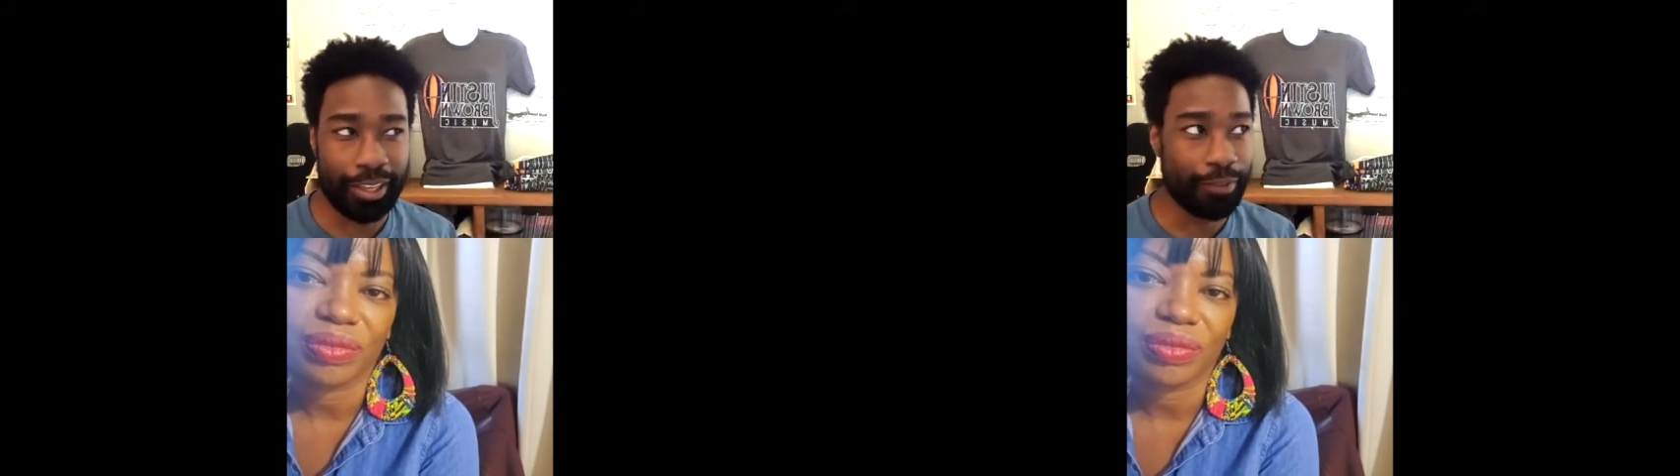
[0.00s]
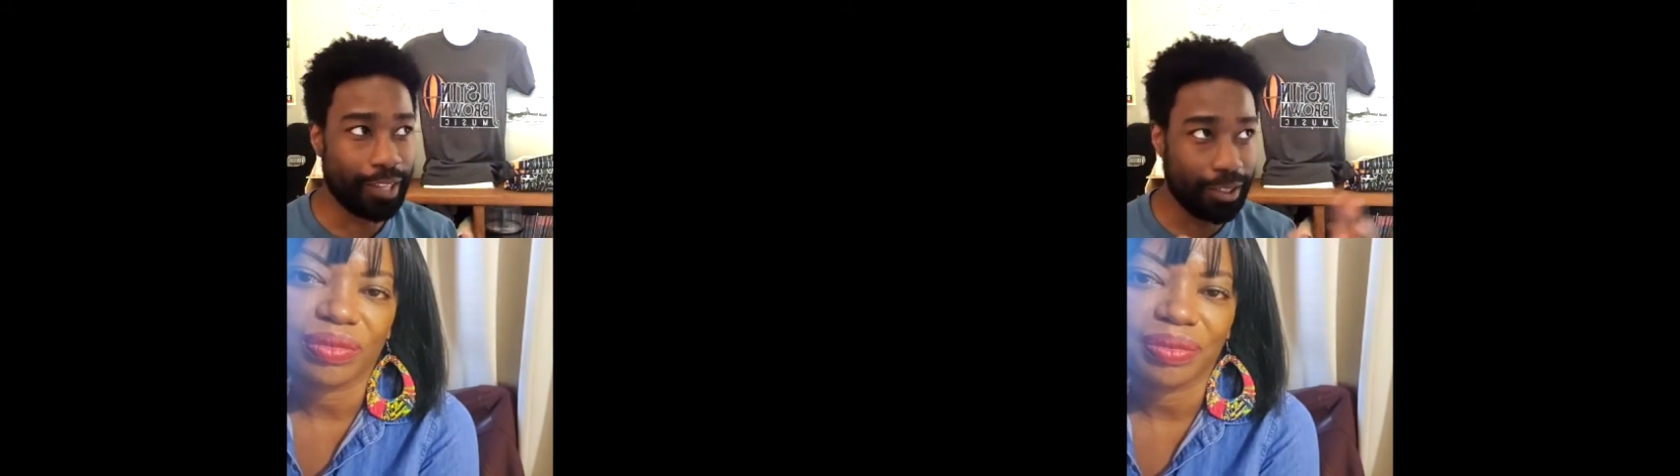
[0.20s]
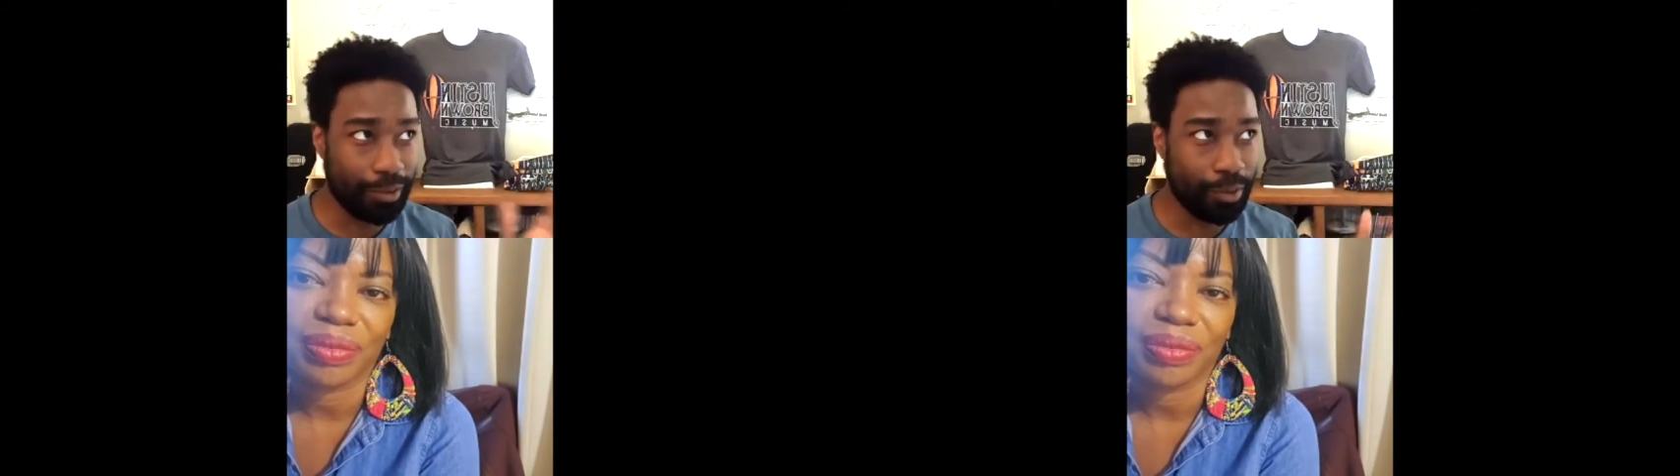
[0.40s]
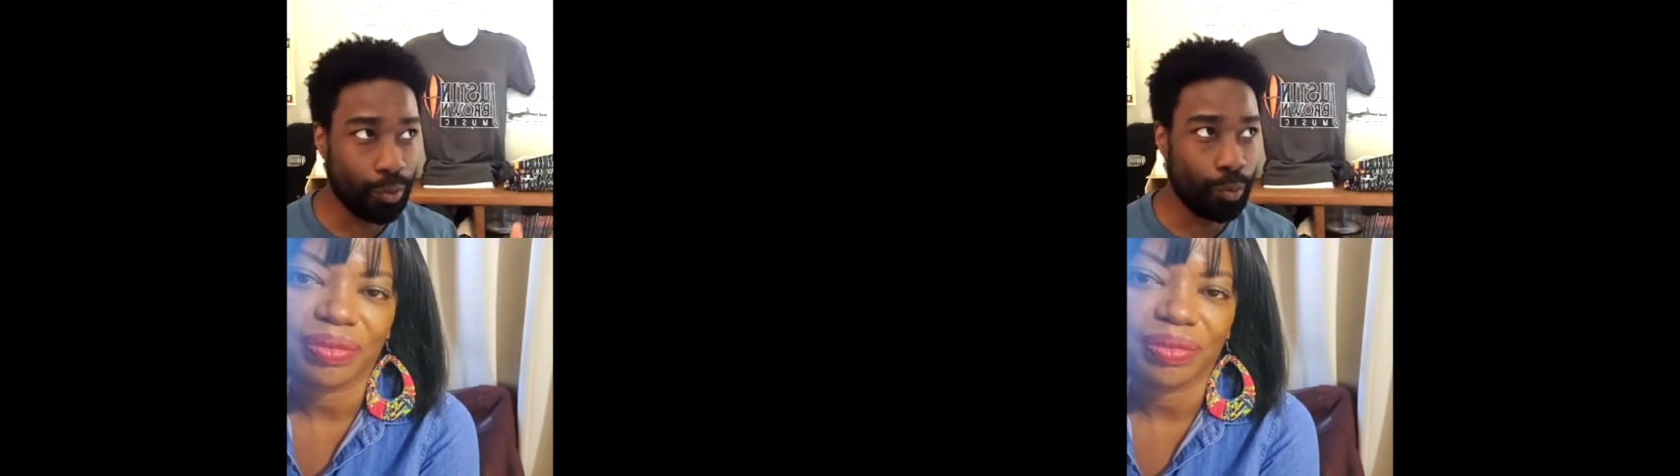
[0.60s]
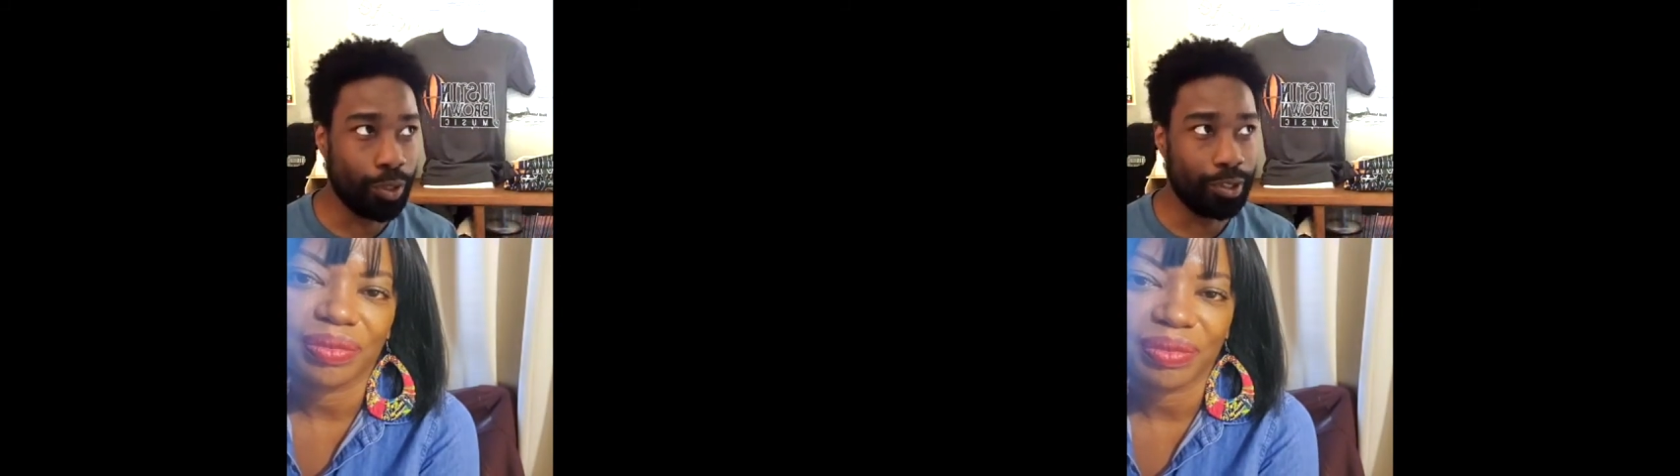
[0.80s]
it could
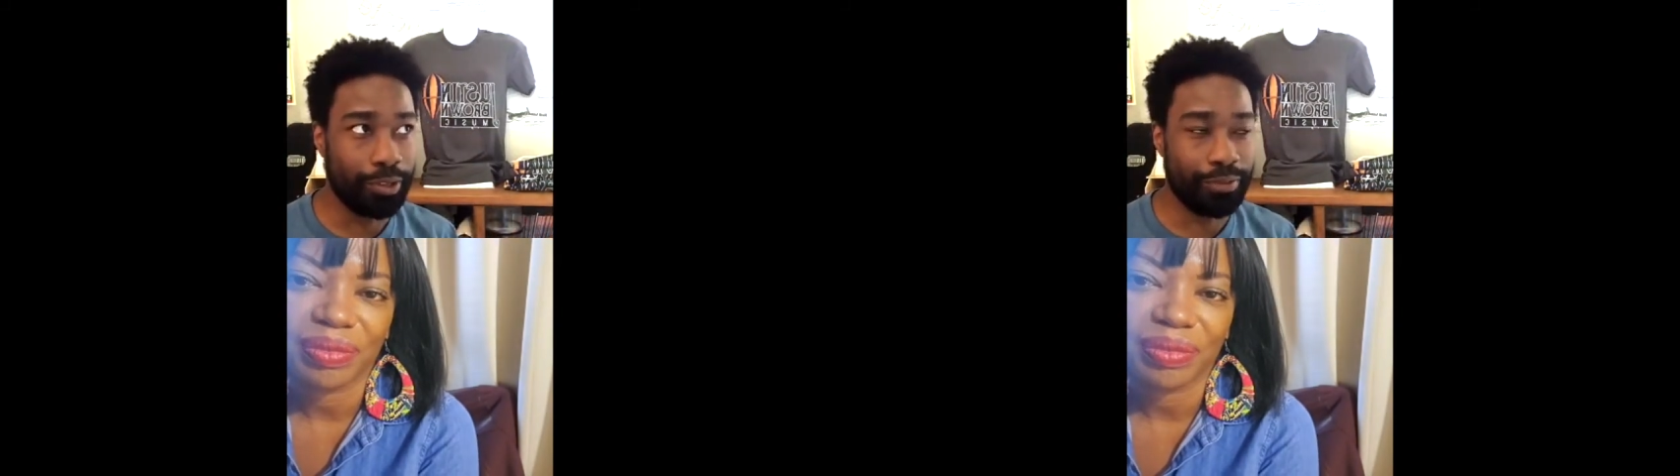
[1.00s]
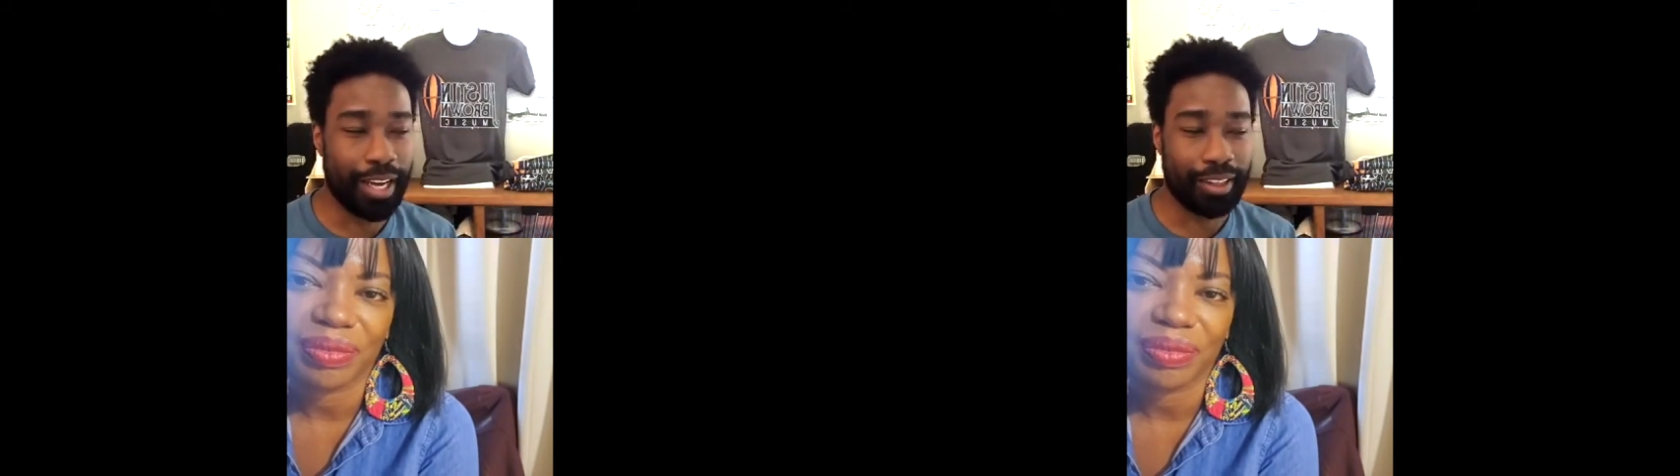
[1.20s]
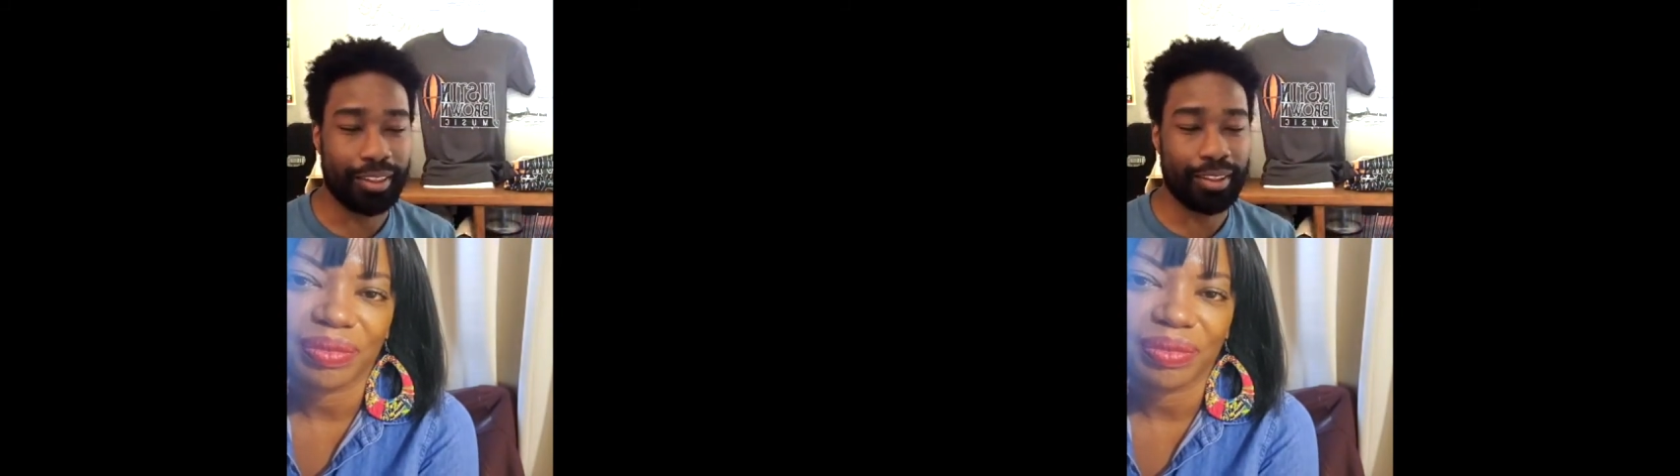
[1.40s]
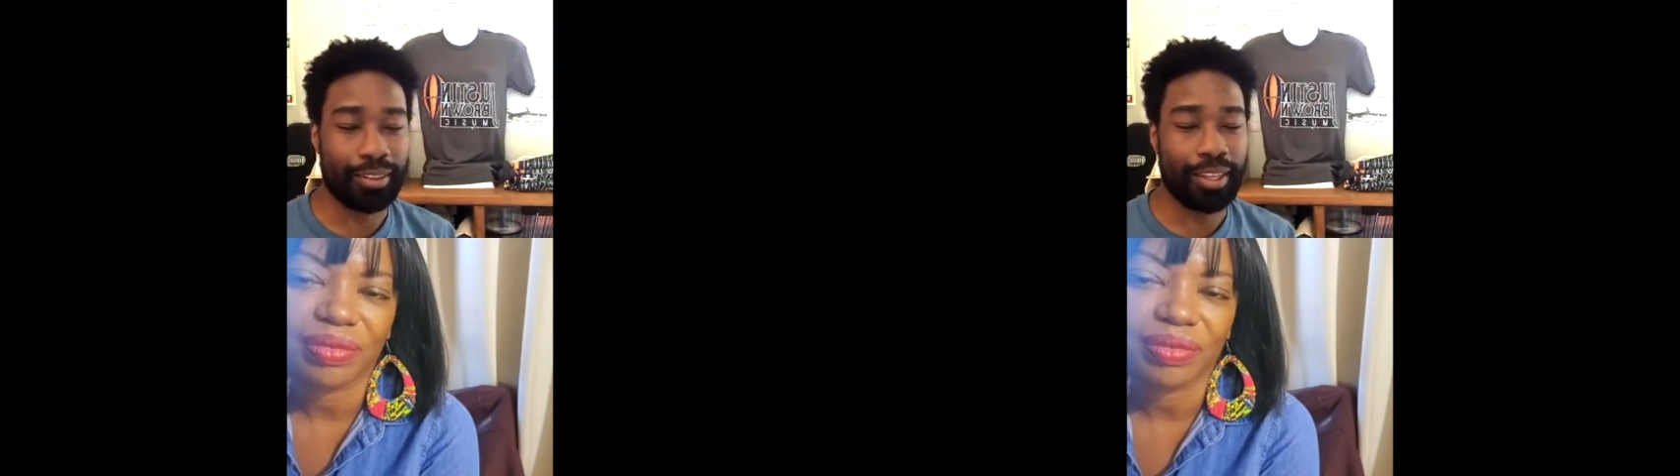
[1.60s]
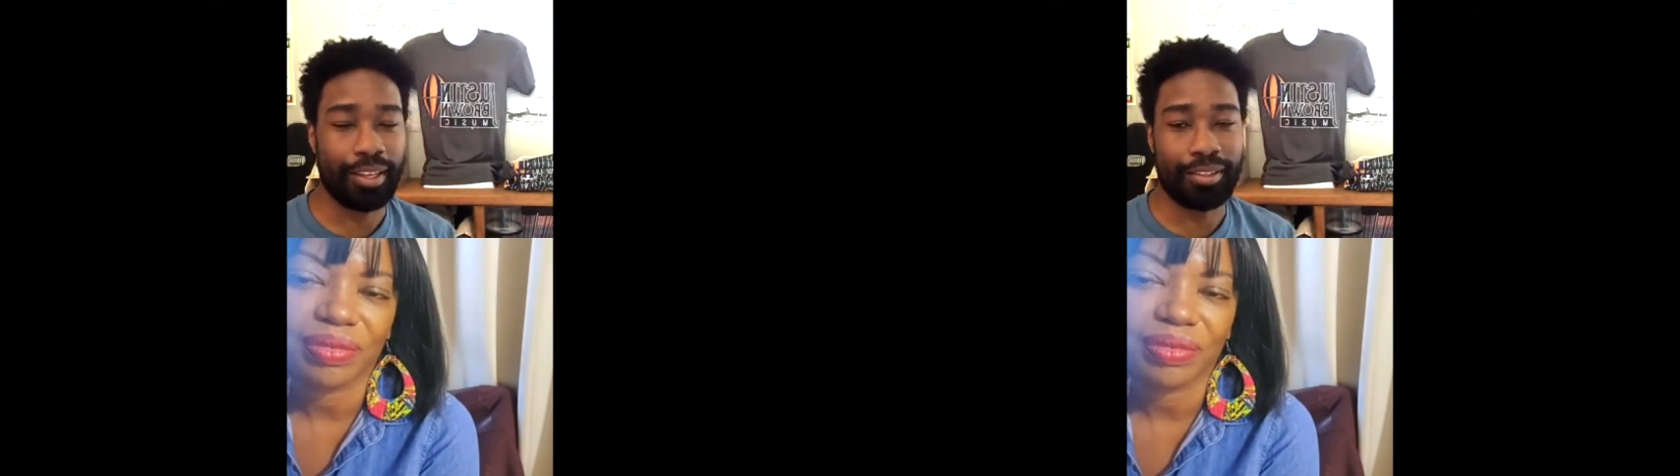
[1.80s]
will affect
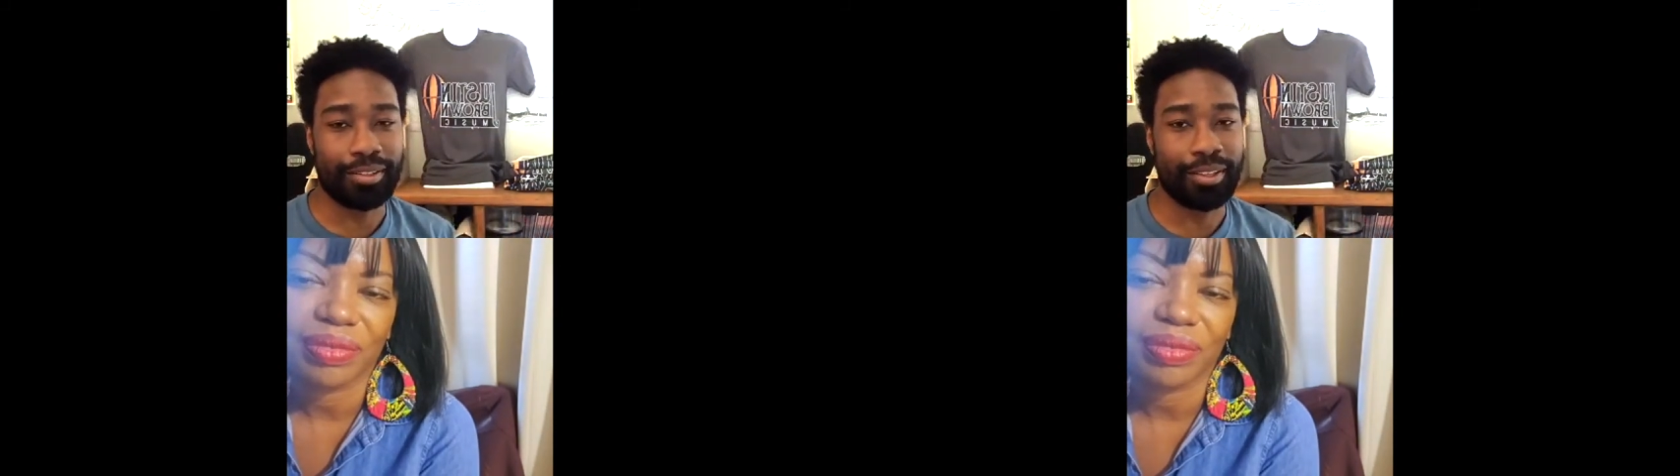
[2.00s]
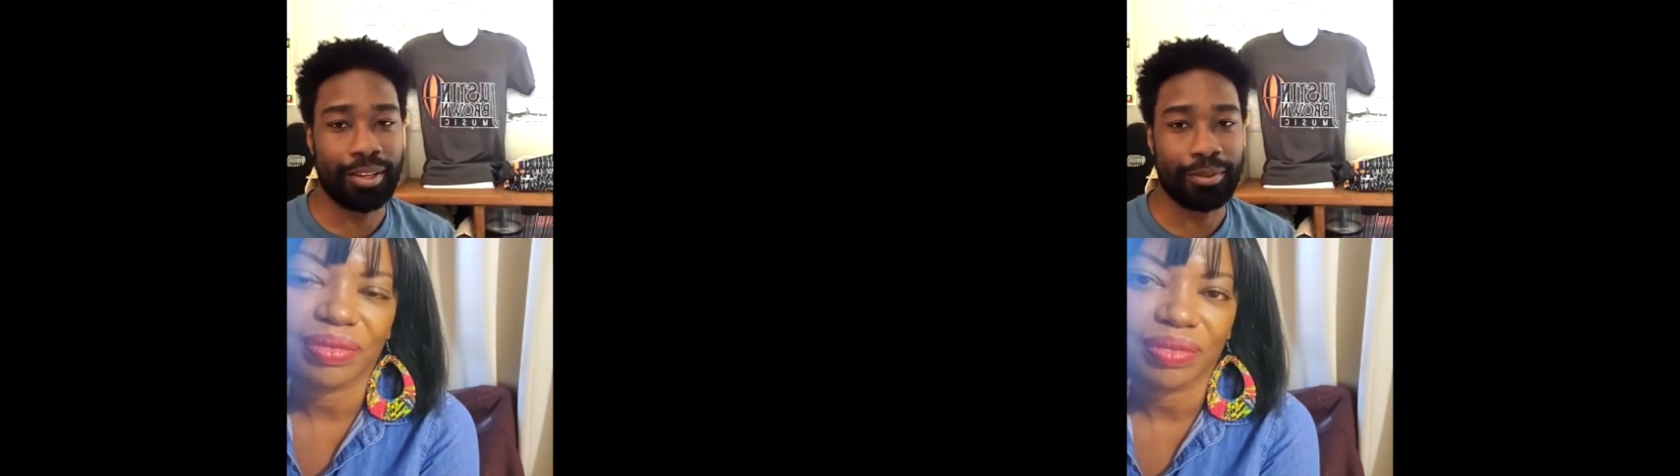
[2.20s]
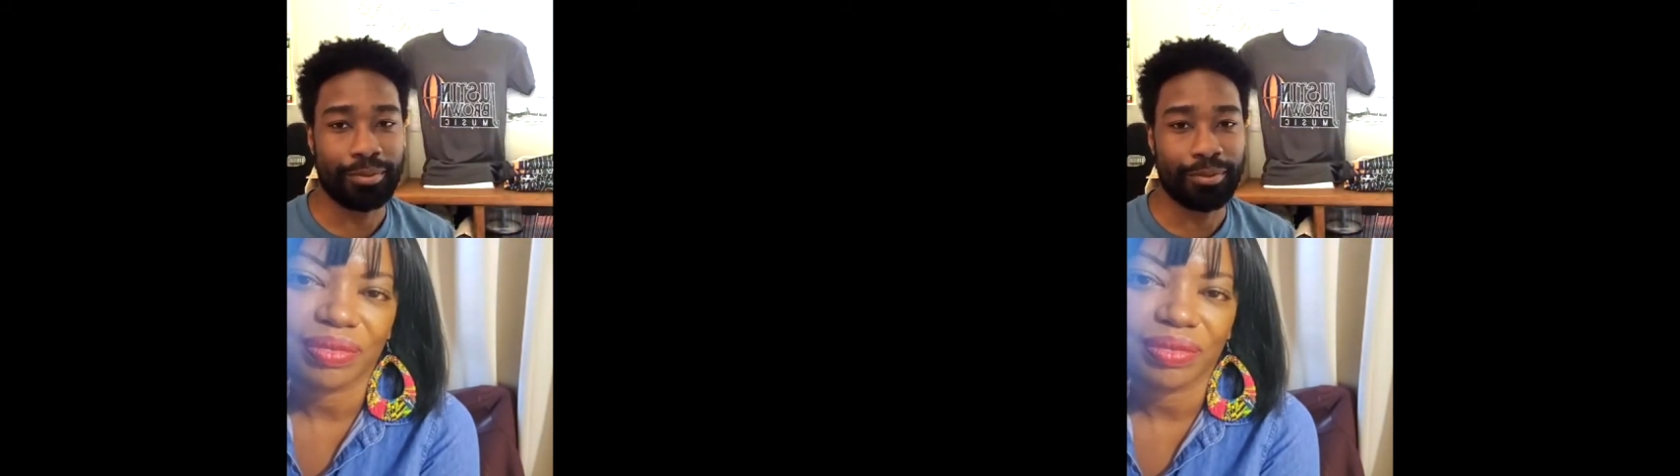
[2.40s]
things, you know,